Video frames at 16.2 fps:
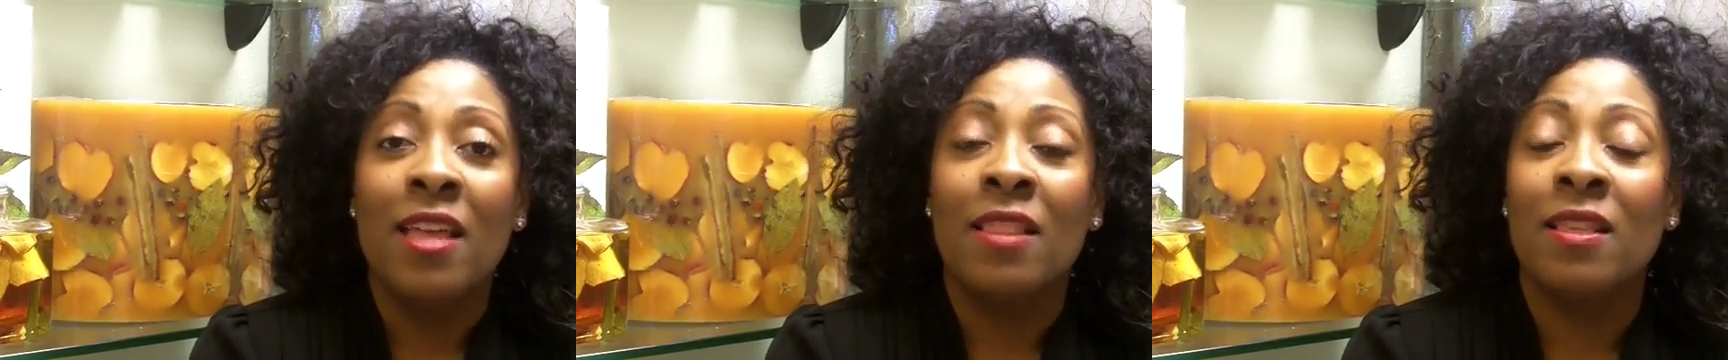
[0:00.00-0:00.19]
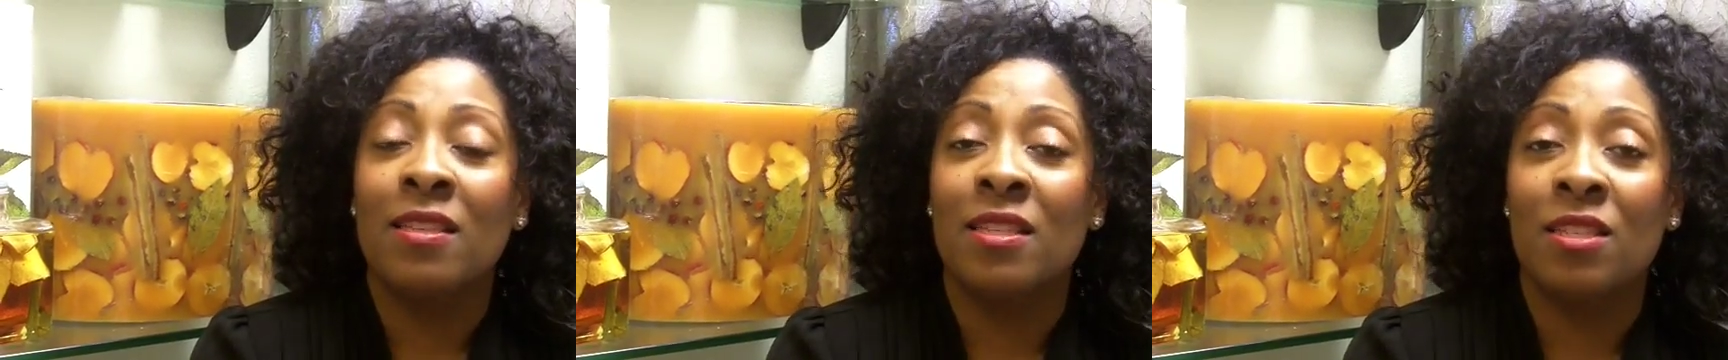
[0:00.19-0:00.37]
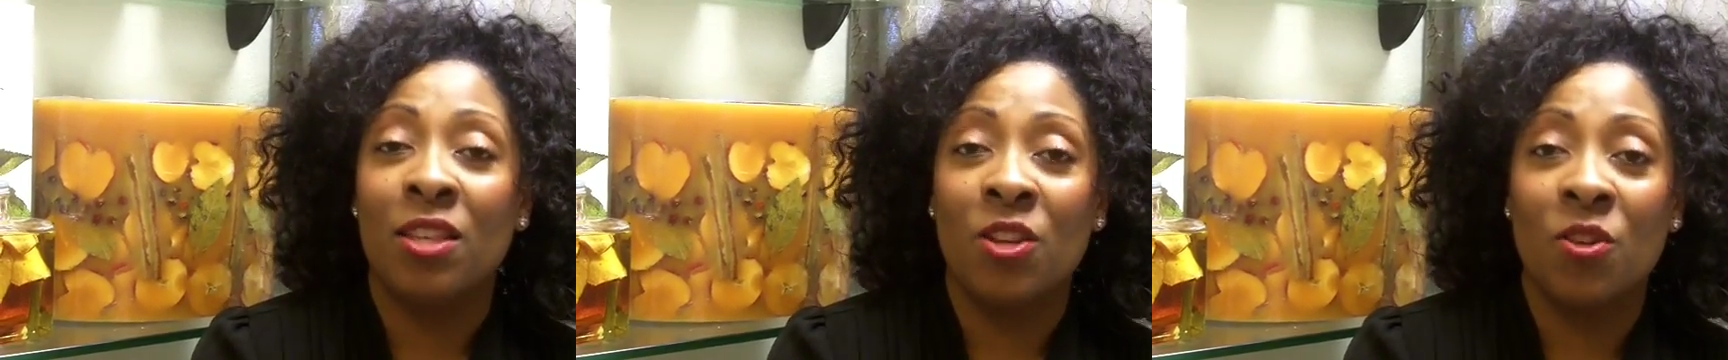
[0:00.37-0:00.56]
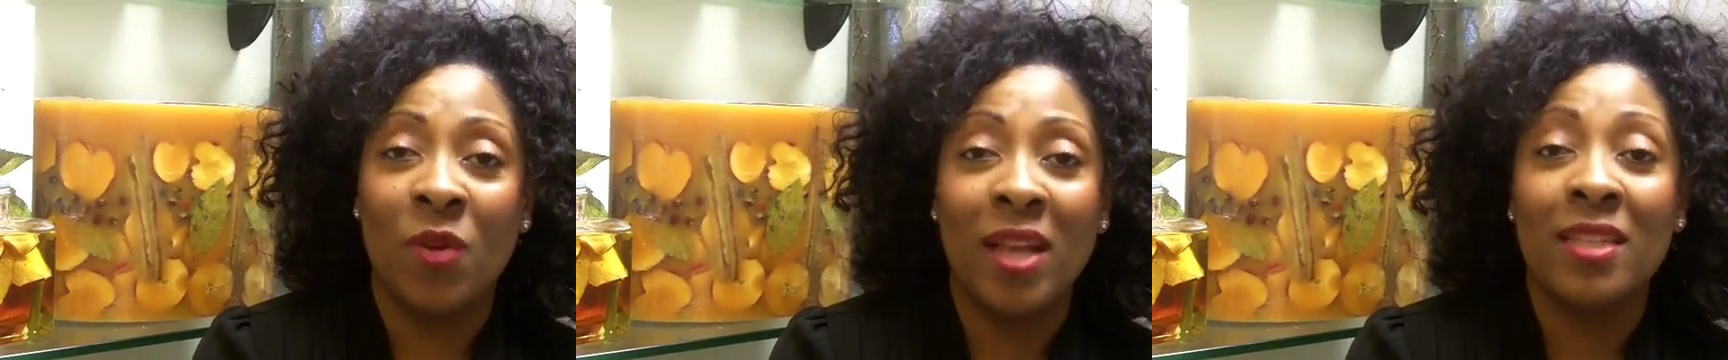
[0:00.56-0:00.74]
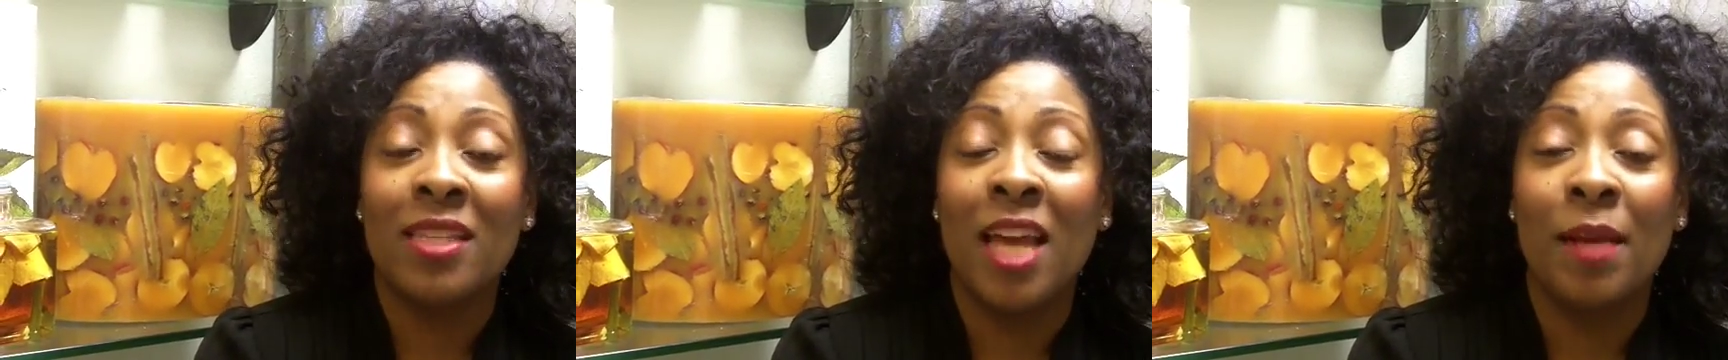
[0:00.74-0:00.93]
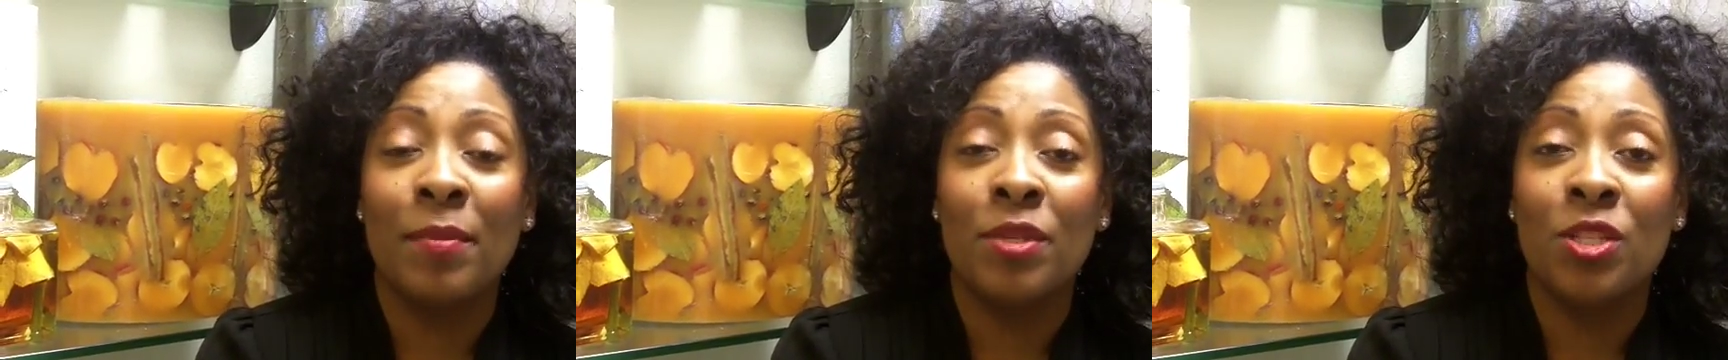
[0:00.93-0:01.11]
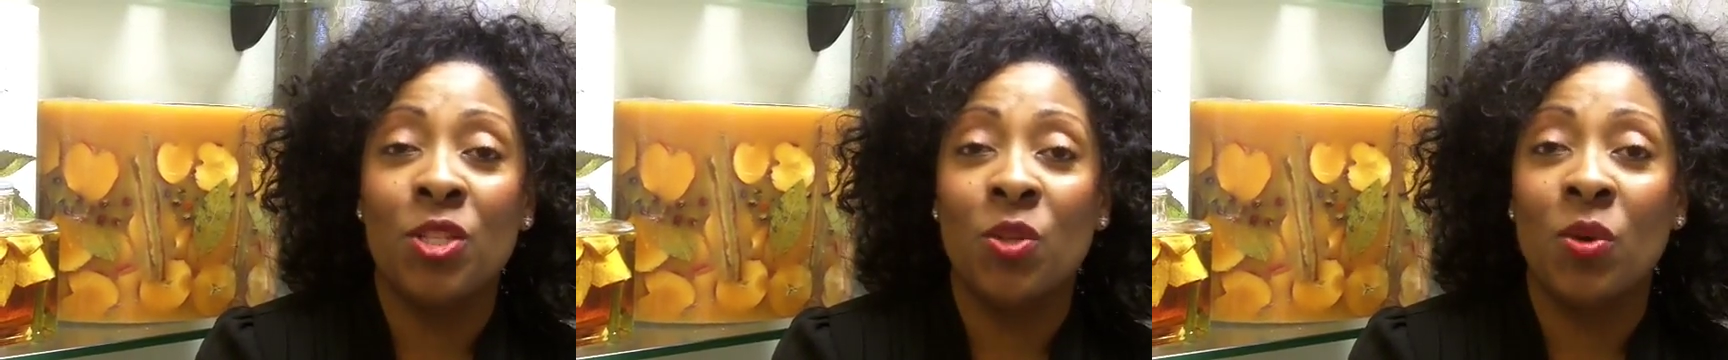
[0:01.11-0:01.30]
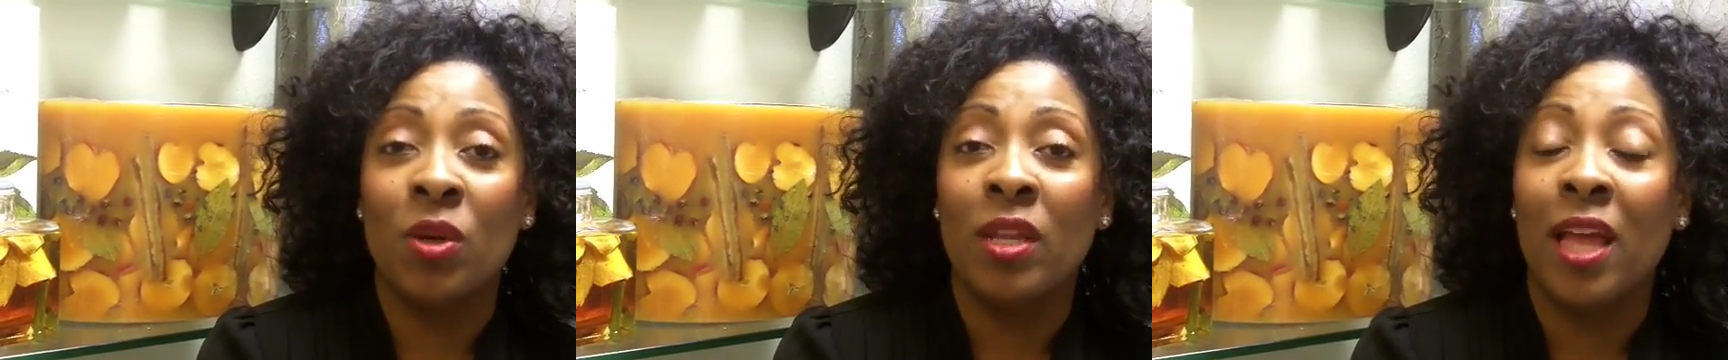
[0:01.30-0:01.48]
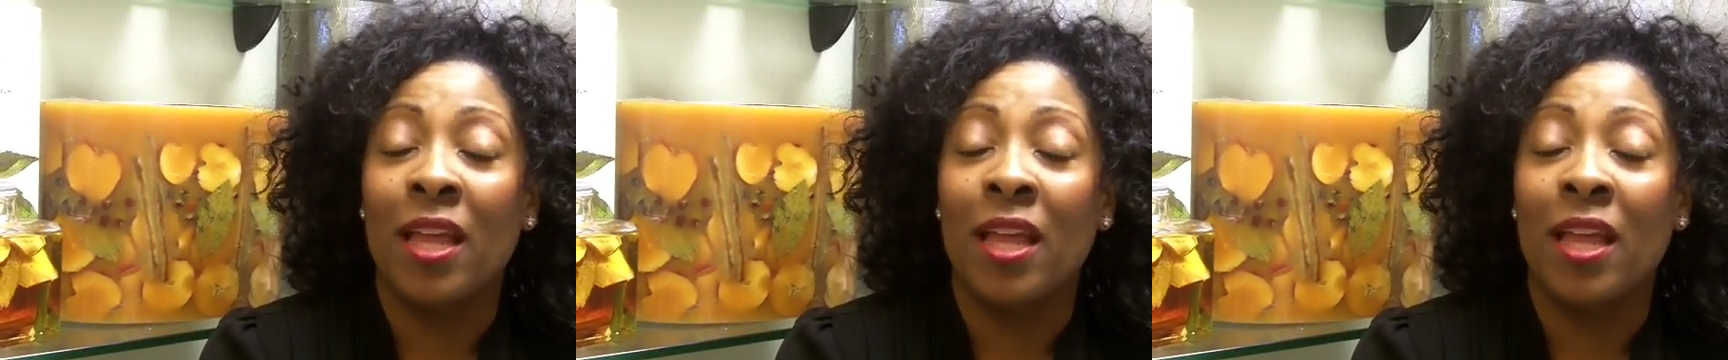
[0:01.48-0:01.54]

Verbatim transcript: this is a great time to do it.